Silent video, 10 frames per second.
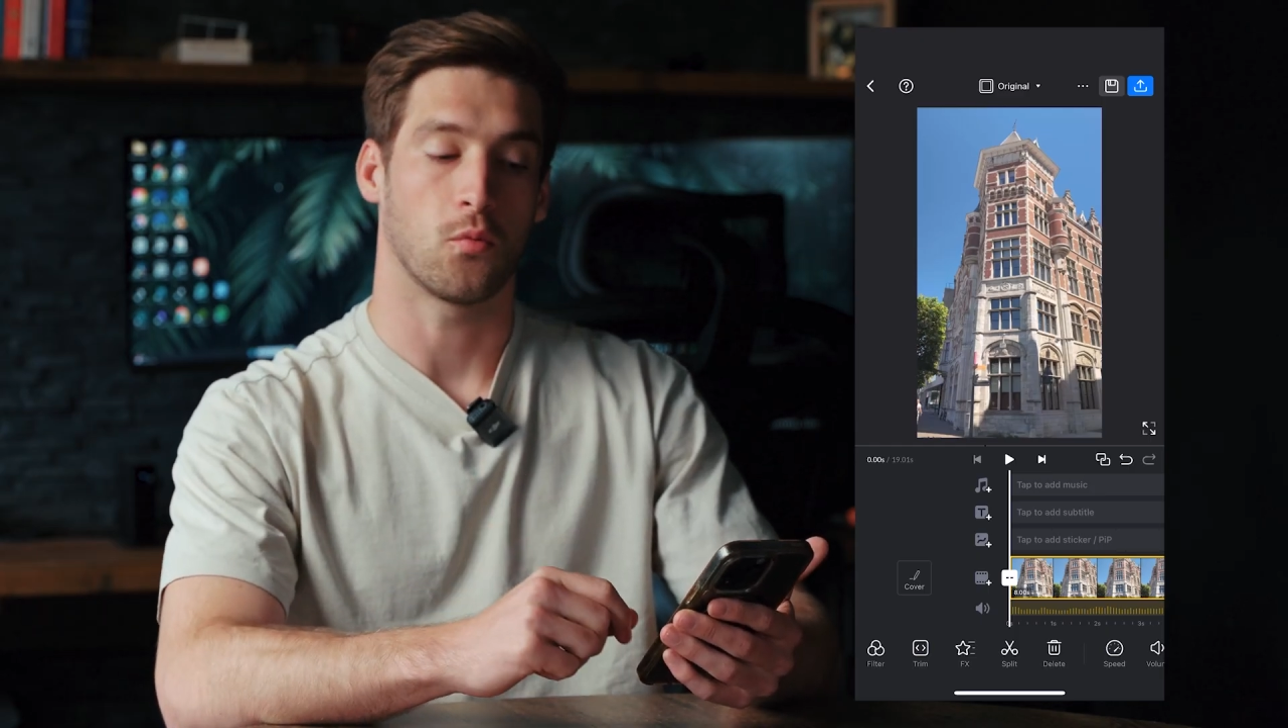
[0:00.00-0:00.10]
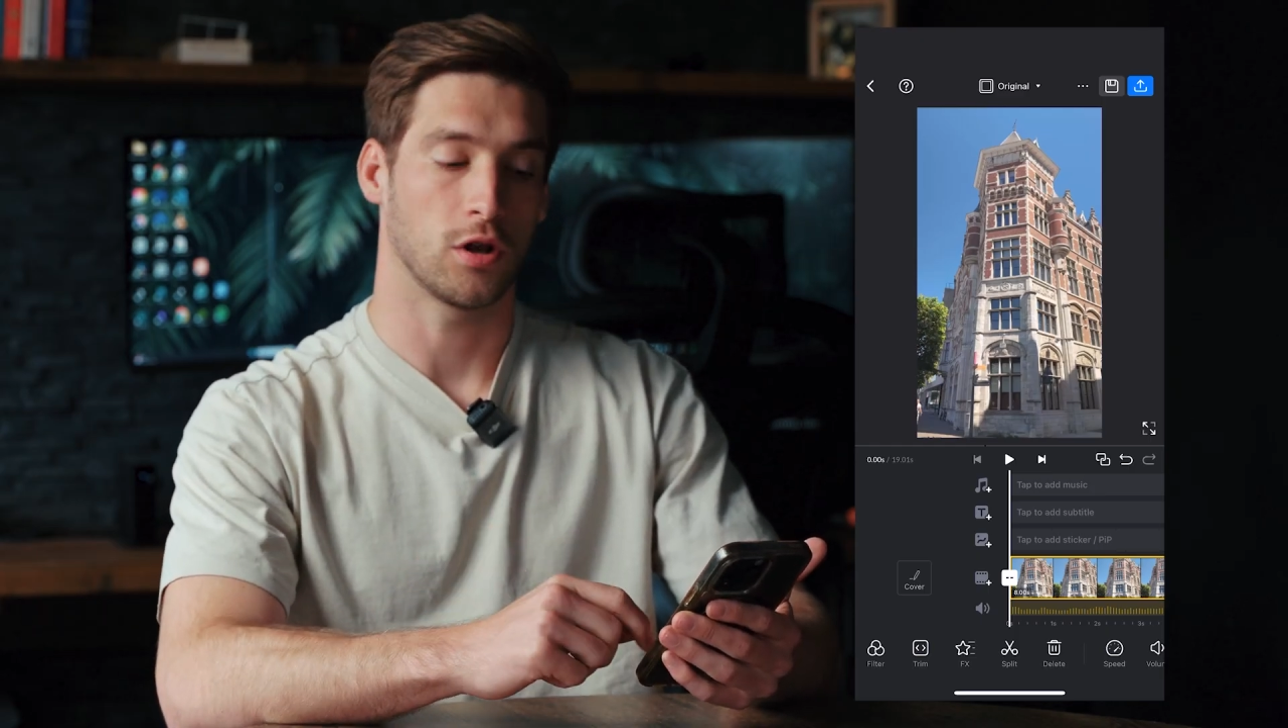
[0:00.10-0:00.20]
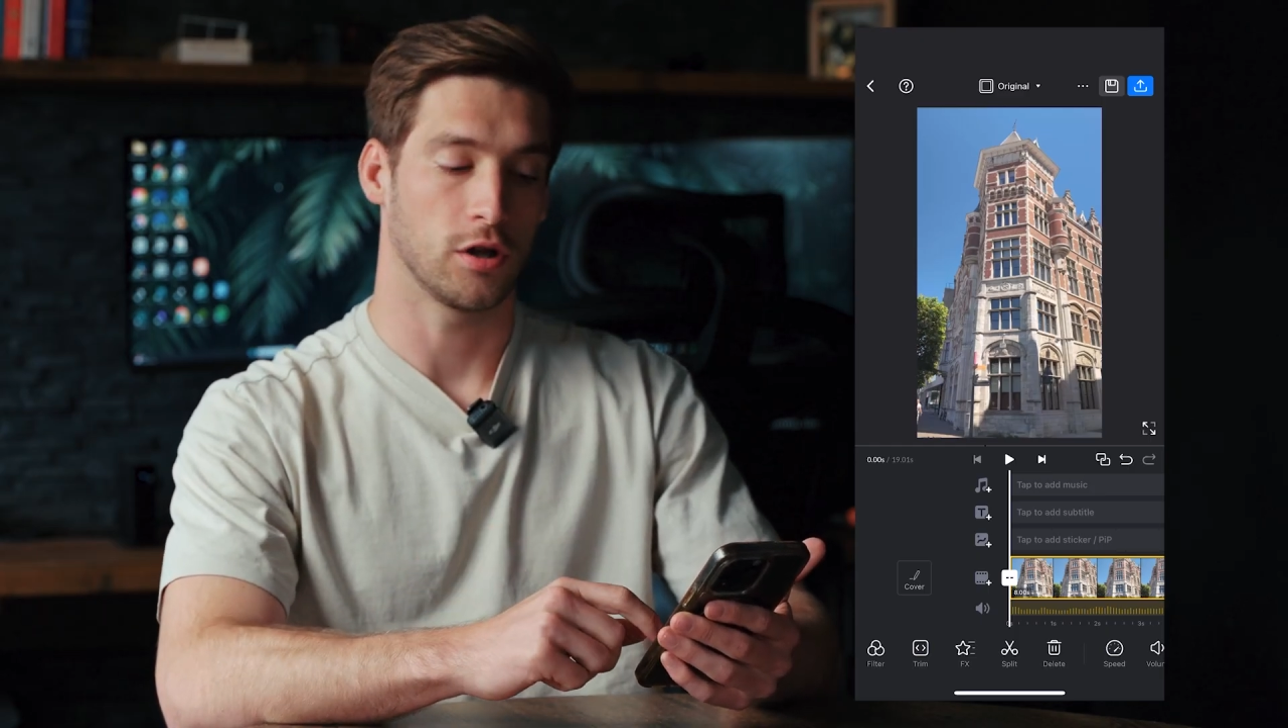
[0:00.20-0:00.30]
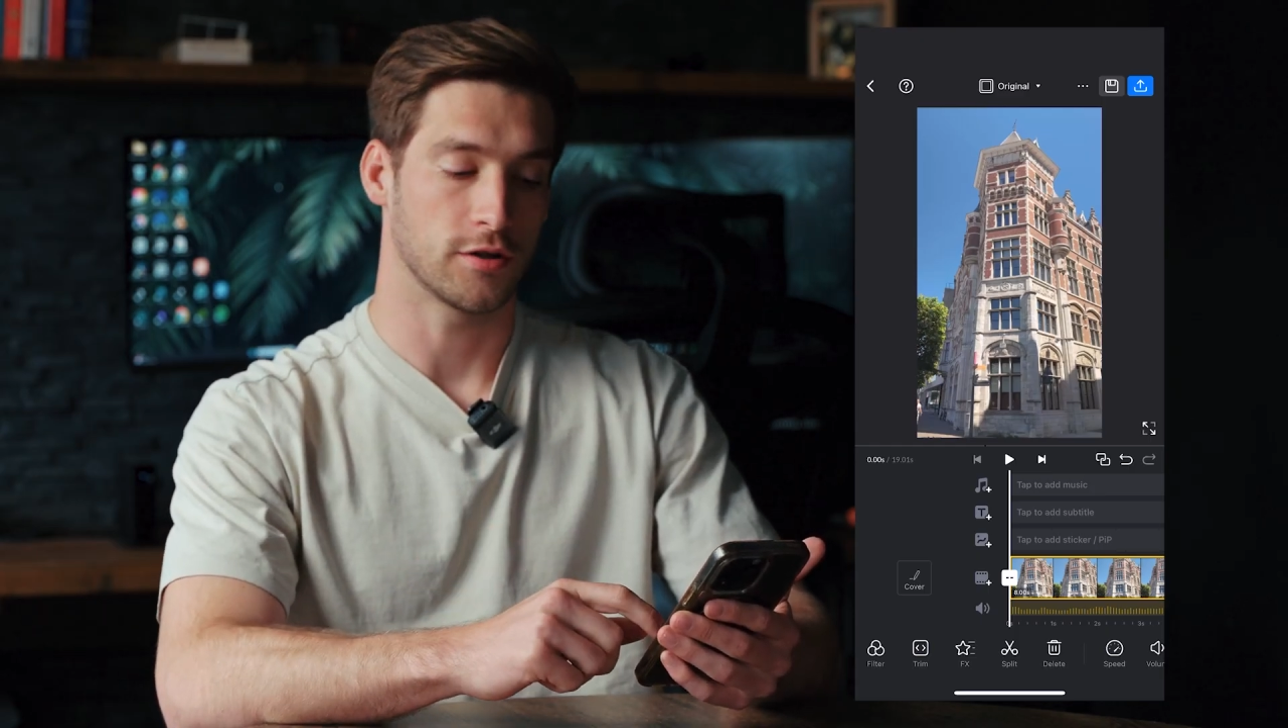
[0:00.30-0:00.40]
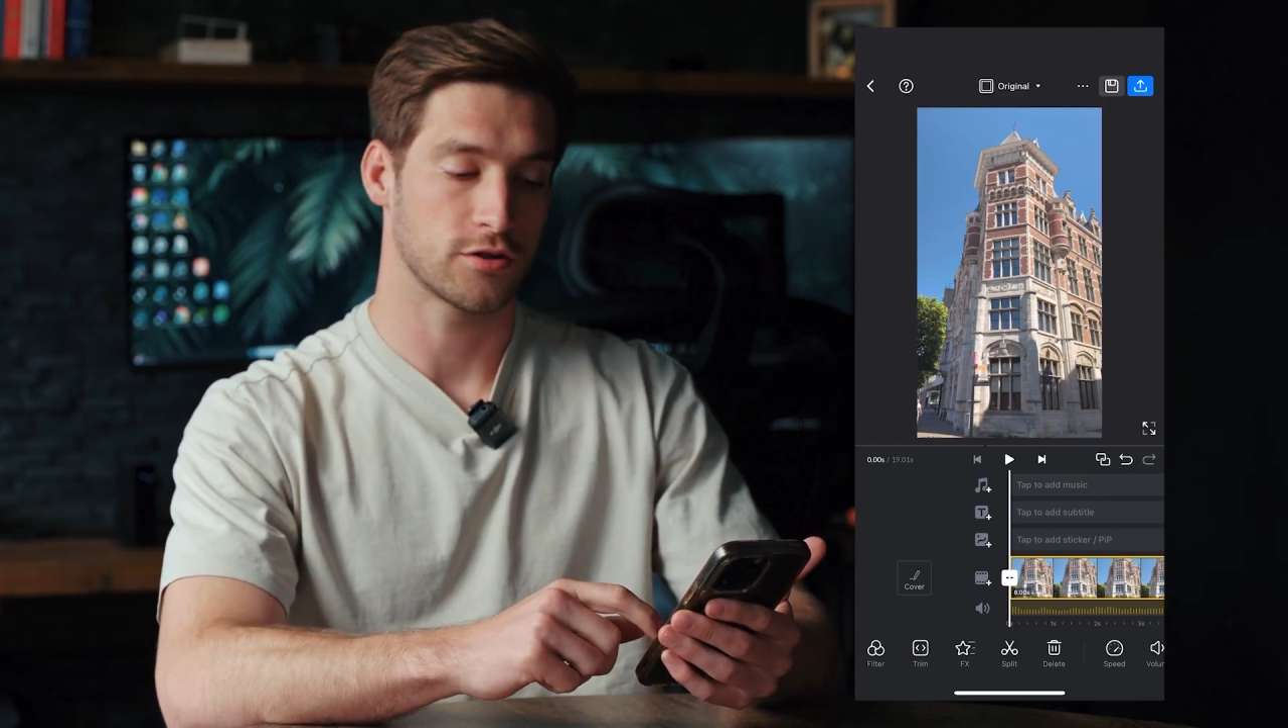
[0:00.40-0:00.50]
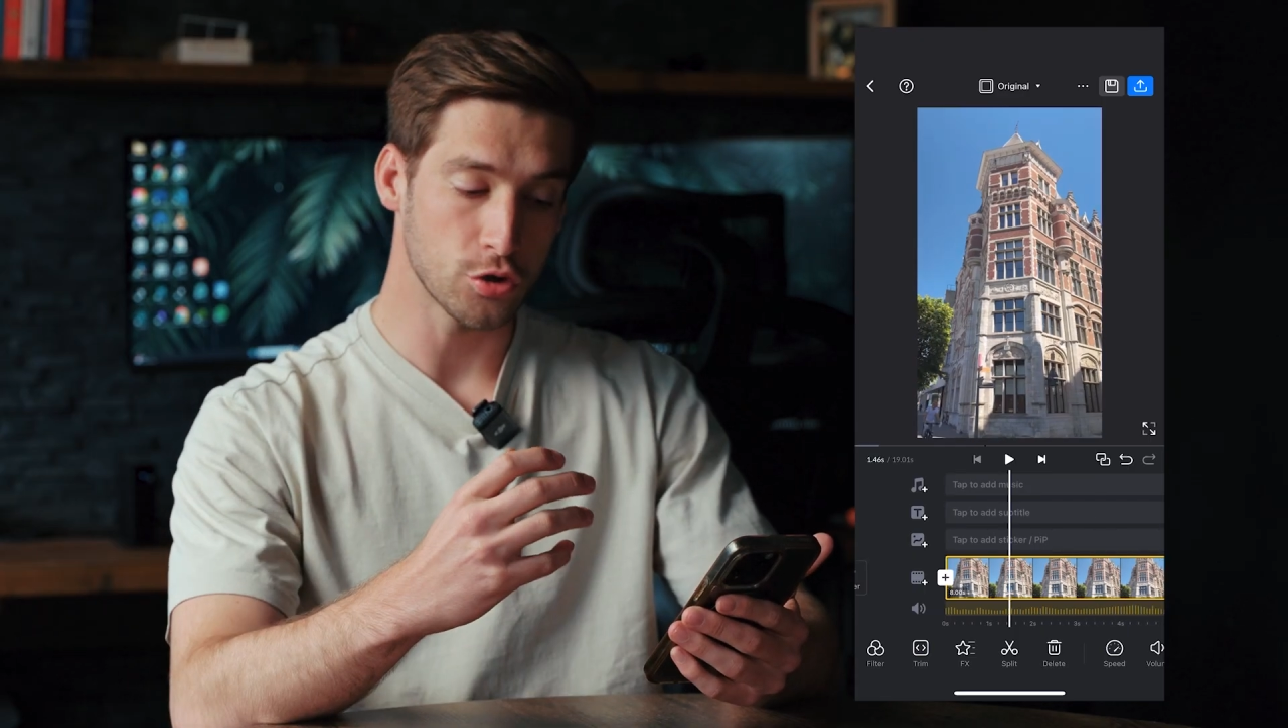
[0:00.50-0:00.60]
one LUT.